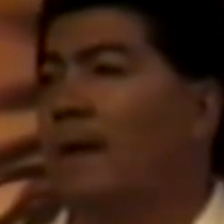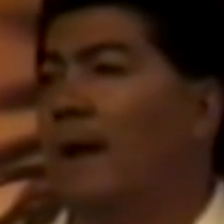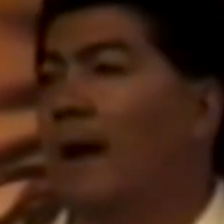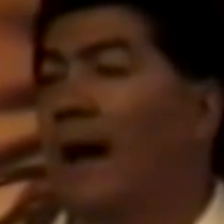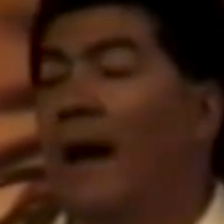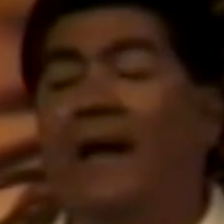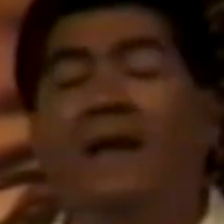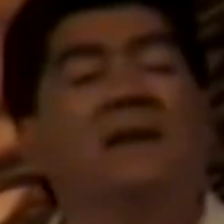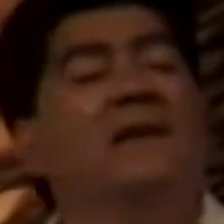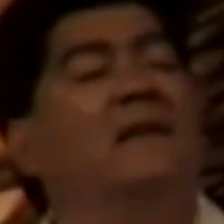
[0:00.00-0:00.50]

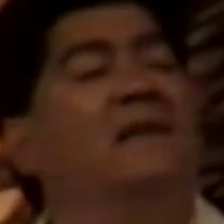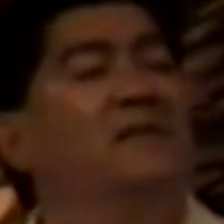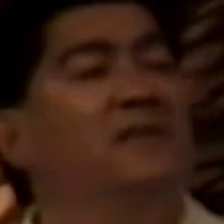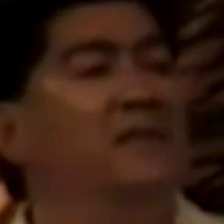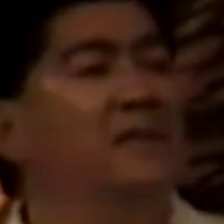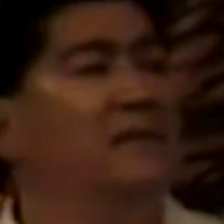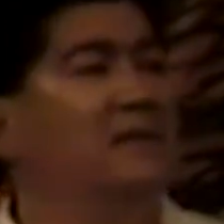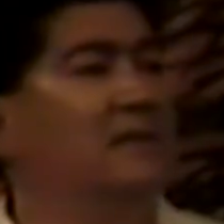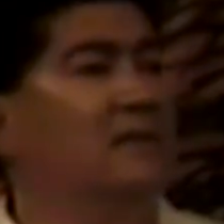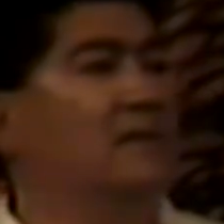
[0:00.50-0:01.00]
I need
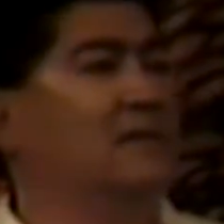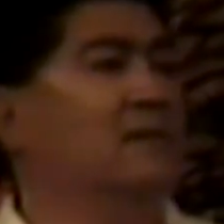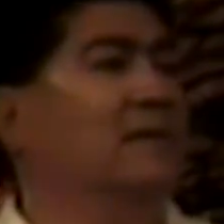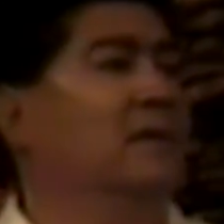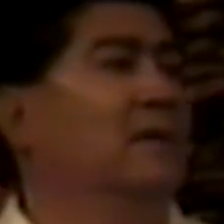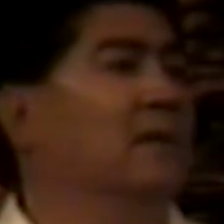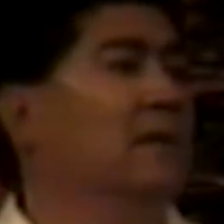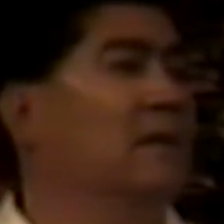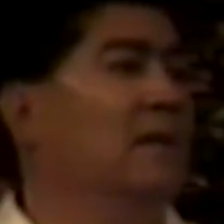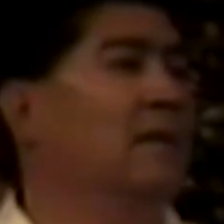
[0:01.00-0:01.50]
Jesus
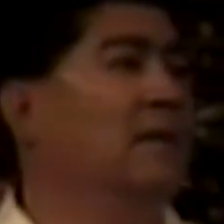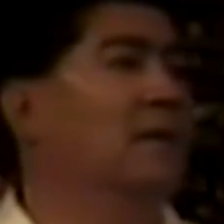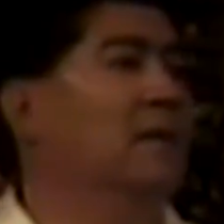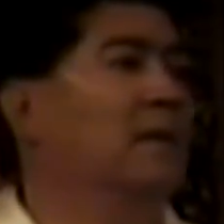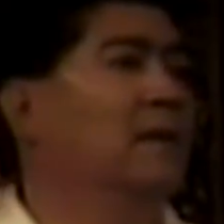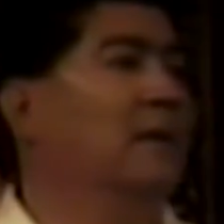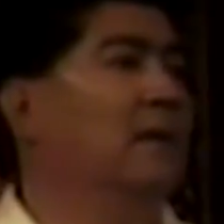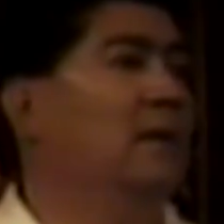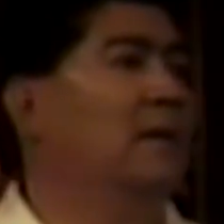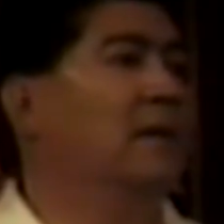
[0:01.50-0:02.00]

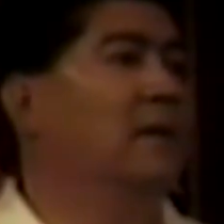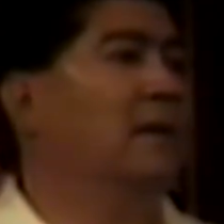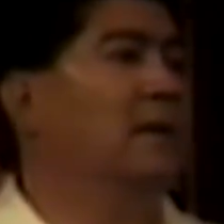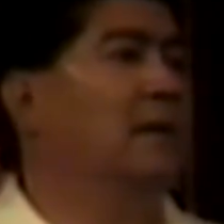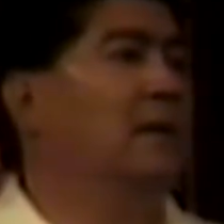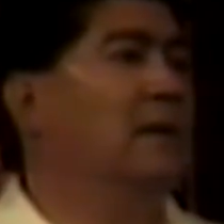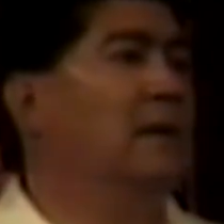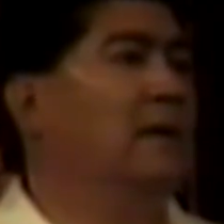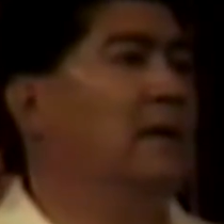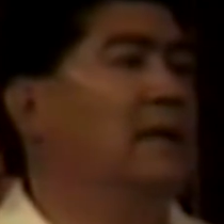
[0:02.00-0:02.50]

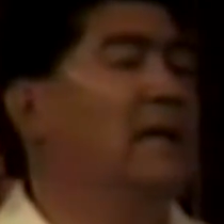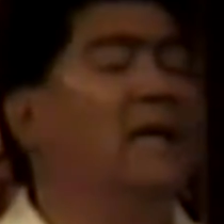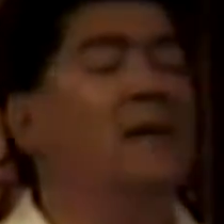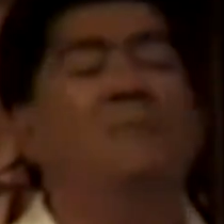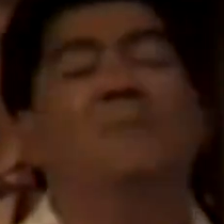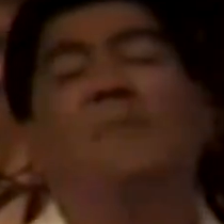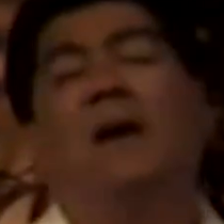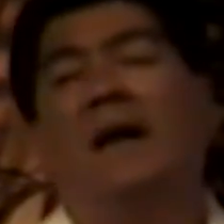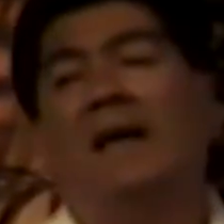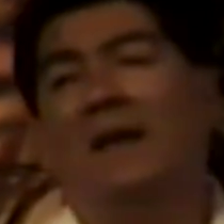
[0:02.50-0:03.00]
in
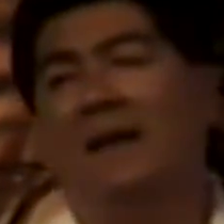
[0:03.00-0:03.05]
my